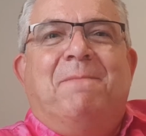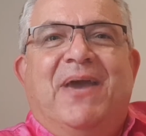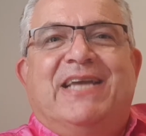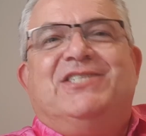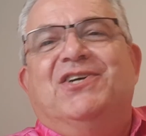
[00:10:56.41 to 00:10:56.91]

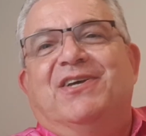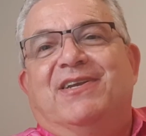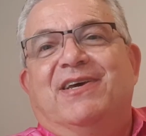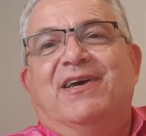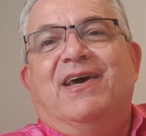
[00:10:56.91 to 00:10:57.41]

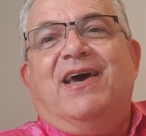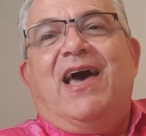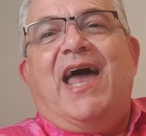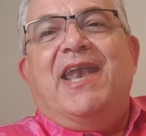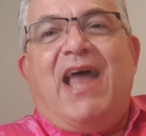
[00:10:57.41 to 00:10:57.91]
pictured
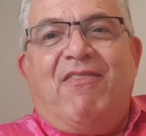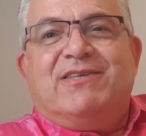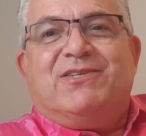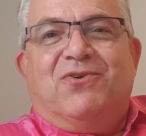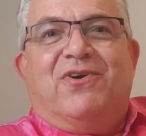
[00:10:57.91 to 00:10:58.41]
another
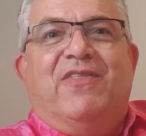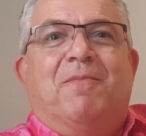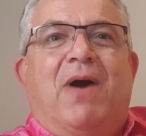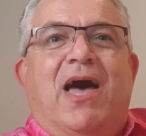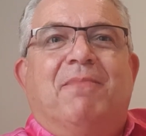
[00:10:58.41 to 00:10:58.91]
story in the
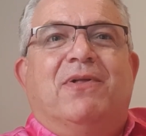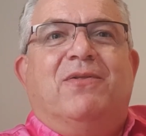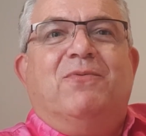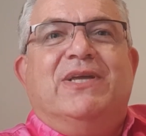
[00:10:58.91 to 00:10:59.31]
Bible,